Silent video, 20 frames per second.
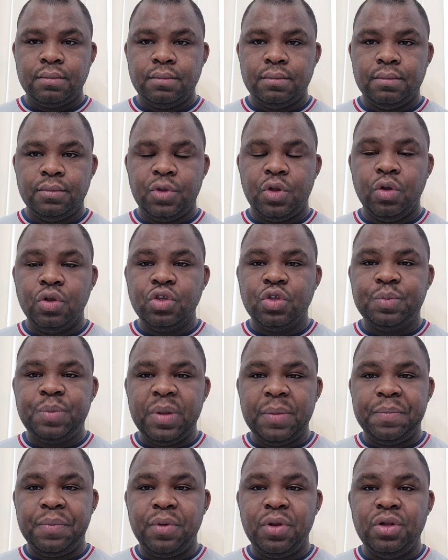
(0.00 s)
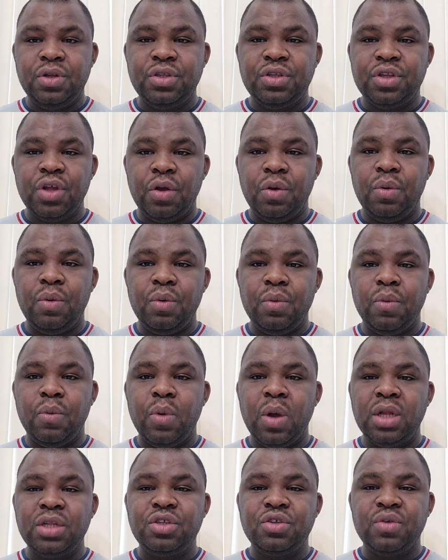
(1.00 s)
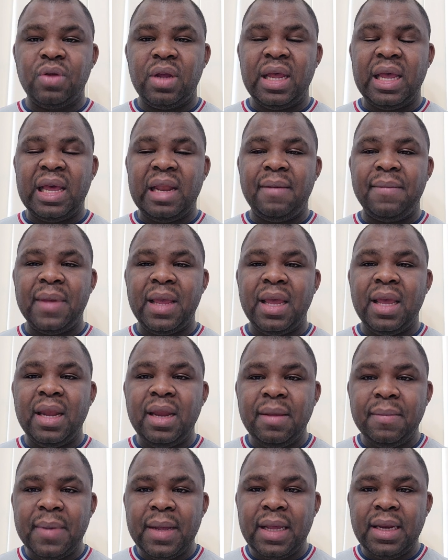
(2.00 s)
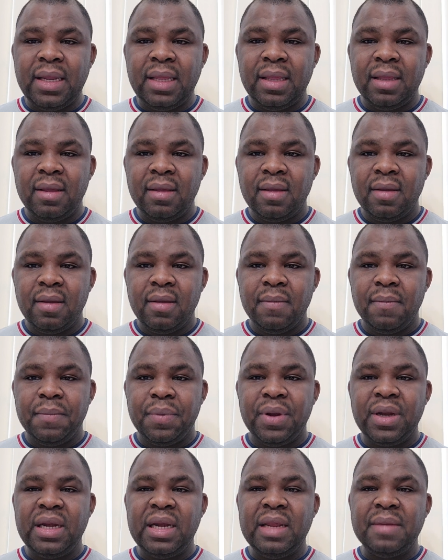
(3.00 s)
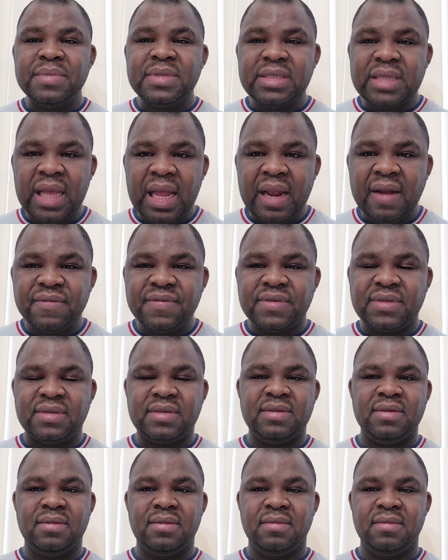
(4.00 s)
Those people don't want to help anybody but themselves.